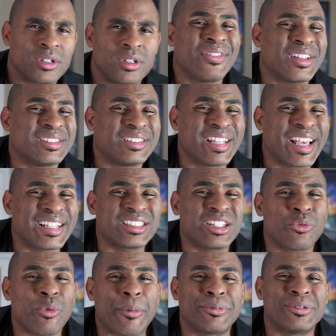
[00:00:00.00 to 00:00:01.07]
The
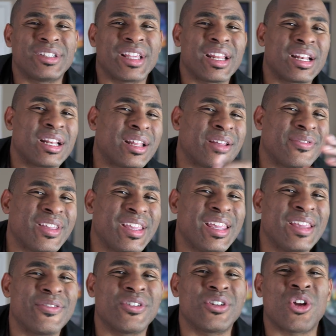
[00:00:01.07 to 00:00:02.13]
Tesla representative
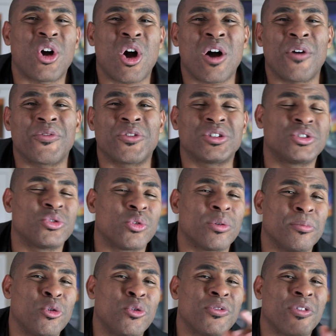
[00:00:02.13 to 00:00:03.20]
even offered to
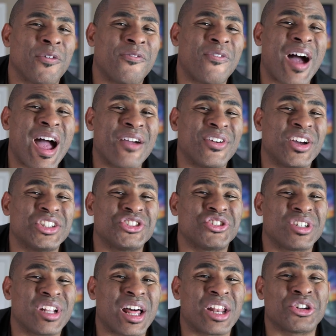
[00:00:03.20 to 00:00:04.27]
remove the
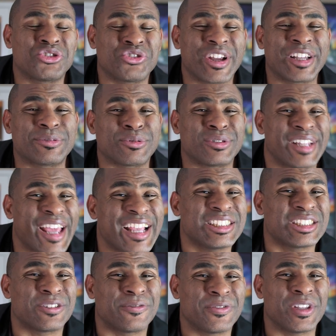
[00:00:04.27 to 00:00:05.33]
$500
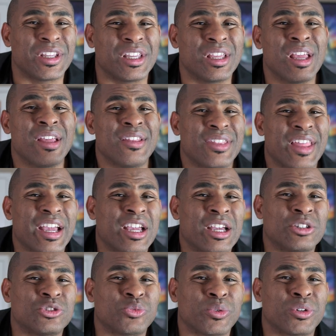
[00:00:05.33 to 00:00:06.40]
transportation fee that
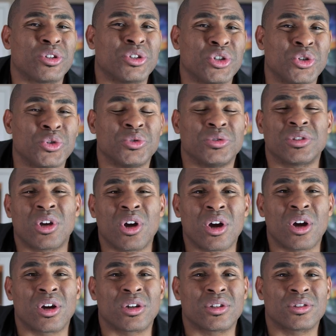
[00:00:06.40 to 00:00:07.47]
comes with the used
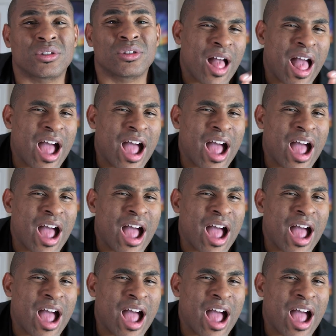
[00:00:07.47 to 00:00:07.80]
cars.